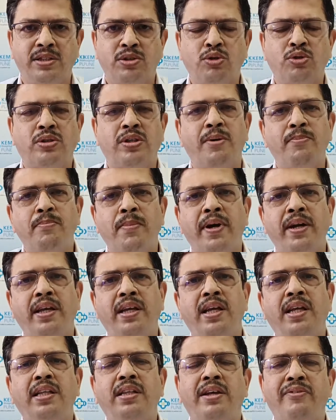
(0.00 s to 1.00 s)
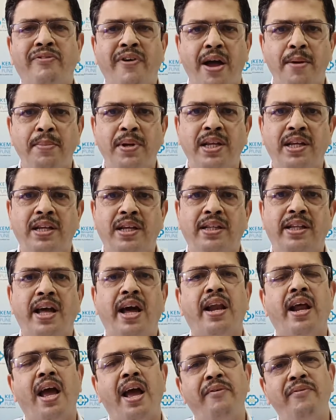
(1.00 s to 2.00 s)
So somebody in the family, they
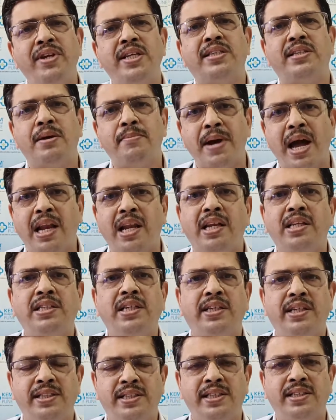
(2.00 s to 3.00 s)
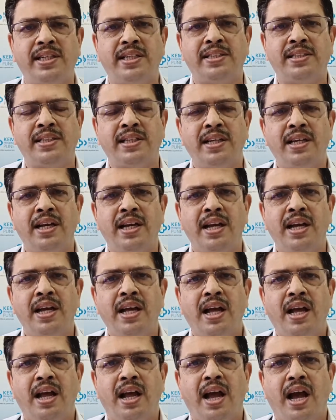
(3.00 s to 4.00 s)
are having some allergic diseases.
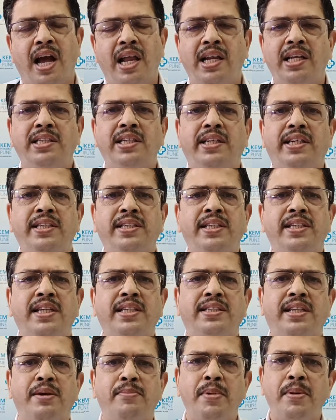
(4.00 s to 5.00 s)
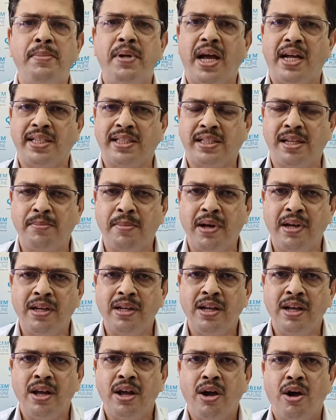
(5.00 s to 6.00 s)
Allergic diseases, they may be
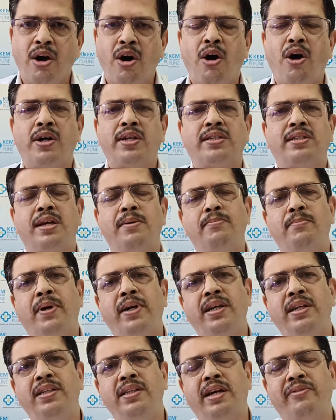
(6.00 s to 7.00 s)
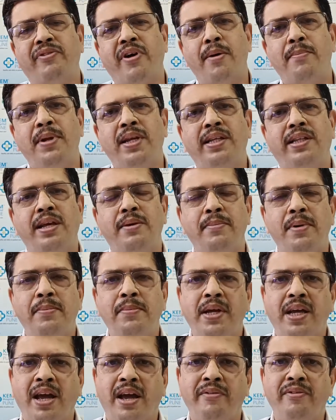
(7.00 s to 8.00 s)
asthma, or somebody in the family, they may
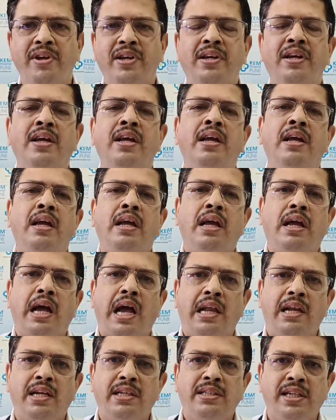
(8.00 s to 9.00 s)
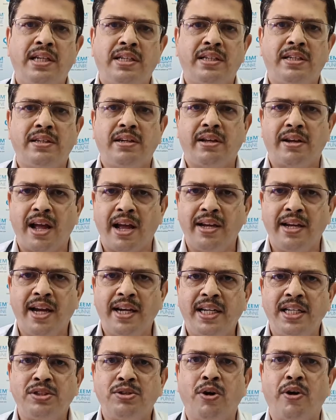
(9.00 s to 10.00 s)
be having allergic
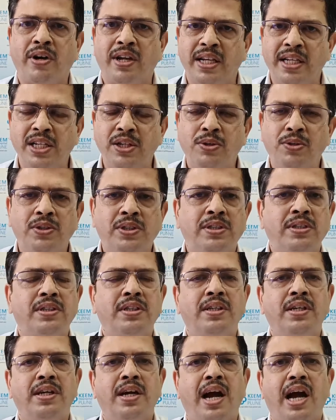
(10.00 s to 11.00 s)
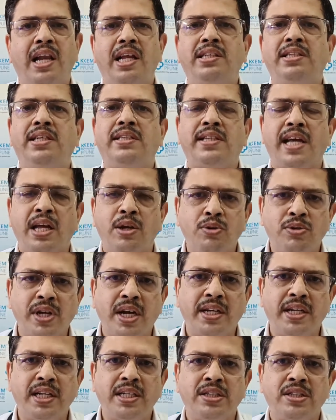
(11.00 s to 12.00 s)
rhinitis or runny nose, allergic
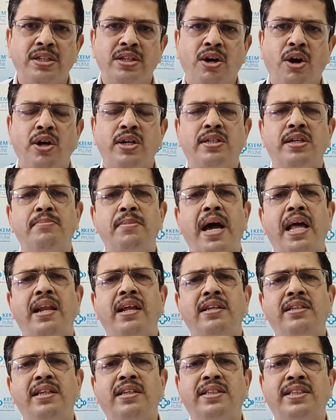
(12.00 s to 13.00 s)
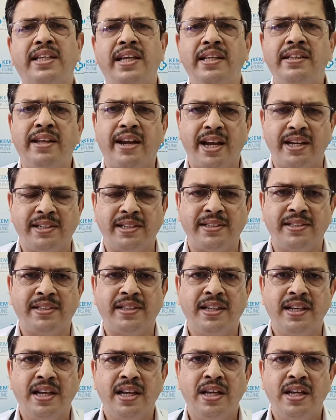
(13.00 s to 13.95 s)
sinusitis, or some allergic skin rashes.